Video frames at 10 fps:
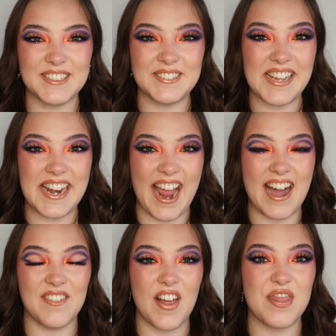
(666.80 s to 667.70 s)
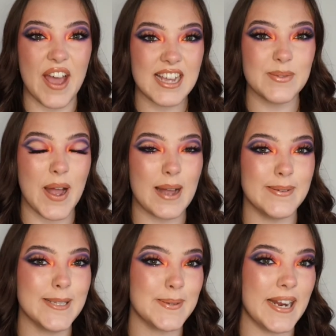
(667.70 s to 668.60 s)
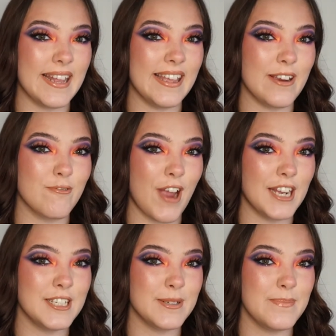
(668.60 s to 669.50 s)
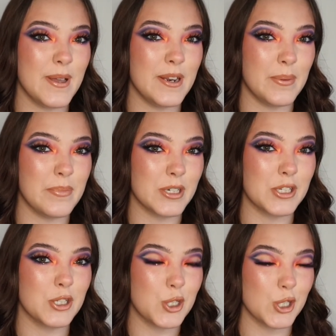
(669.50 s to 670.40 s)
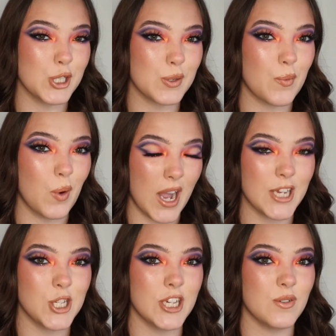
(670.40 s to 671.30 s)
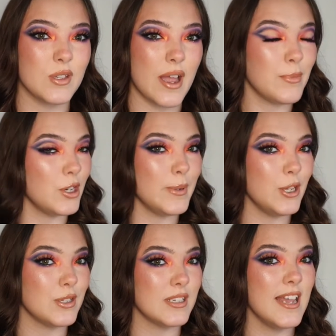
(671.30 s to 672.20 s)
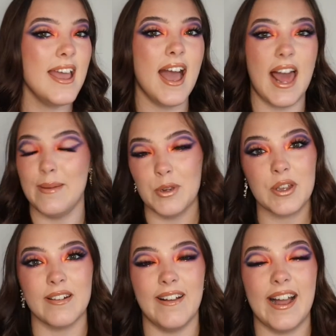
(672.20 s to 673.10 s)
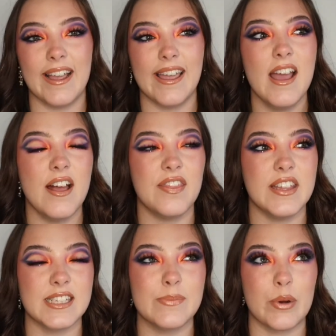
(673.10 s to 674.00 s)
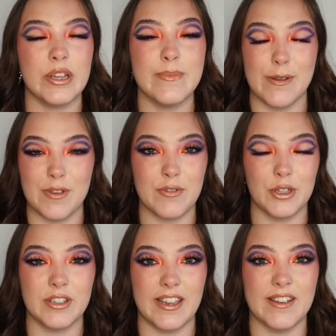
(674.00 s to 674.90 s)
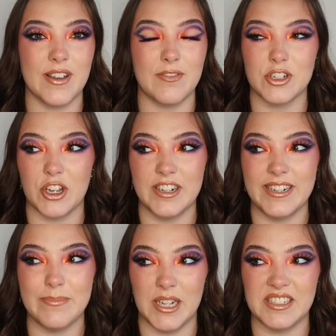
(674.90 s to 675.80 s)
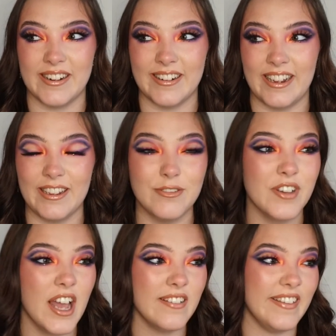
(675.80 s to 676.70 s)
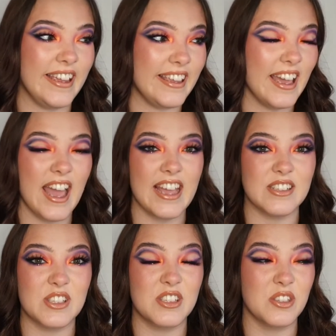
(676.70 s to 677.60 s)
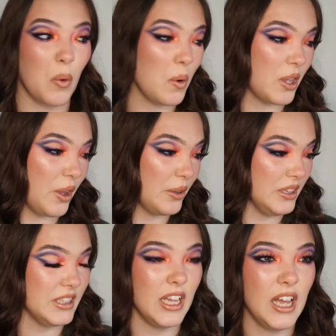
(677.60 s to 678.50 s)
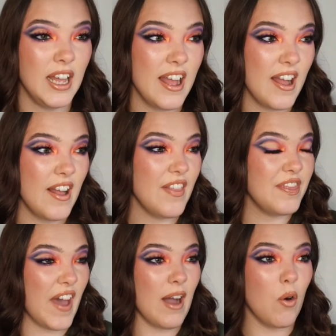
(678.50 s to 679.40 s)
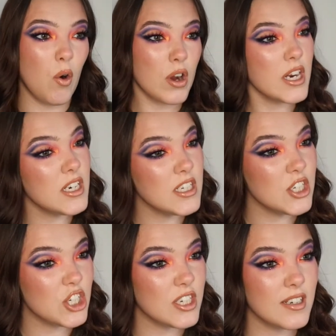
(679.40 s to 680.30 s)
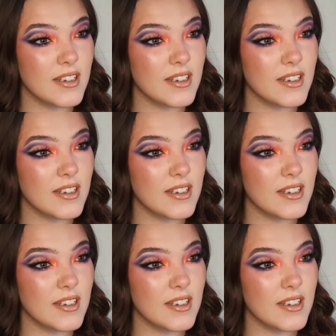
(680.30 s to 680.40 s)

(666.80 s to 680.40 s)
So there you have it. That is what happens when I let random numbers choose what eyeshadows I'm going to be using. And I'm not going to lie, this is probably my favourite look that I've ever done in my entire life. Like, it's so cool. That orange.